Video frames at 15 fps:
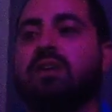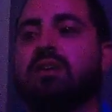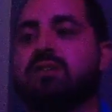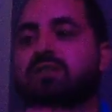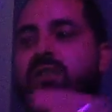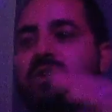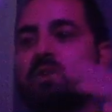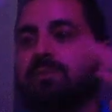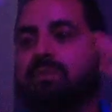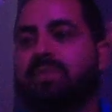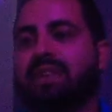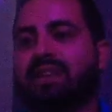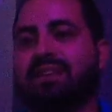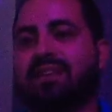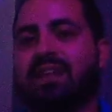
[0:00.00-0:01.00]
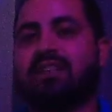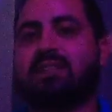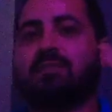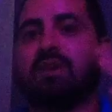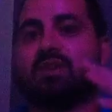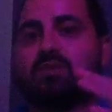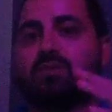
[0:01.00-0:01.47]
So that takes
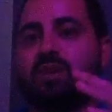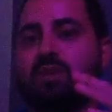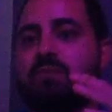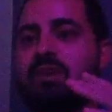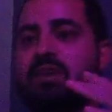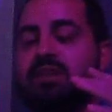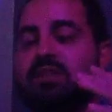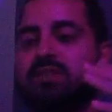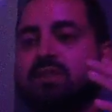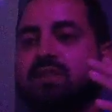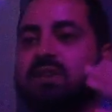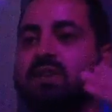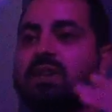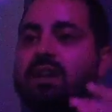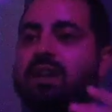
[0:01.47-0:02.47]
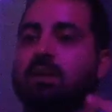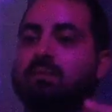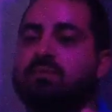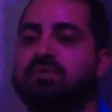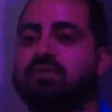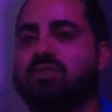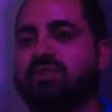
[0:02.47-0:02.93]
about 20 minutes
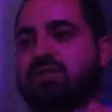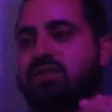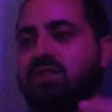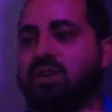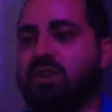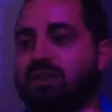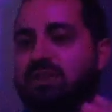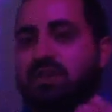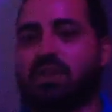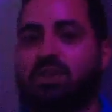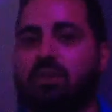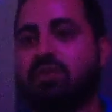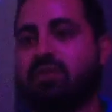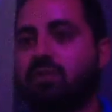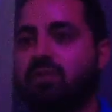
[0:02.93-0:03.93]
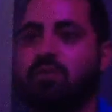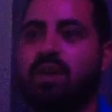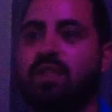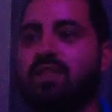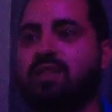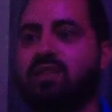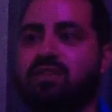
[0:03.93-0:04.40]
to just, it's like going for a
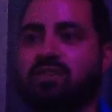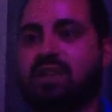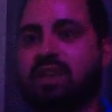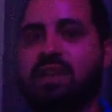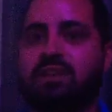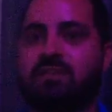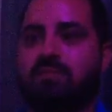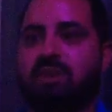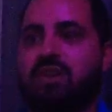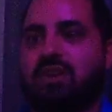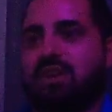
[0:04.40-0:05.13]
run and you just get into bed.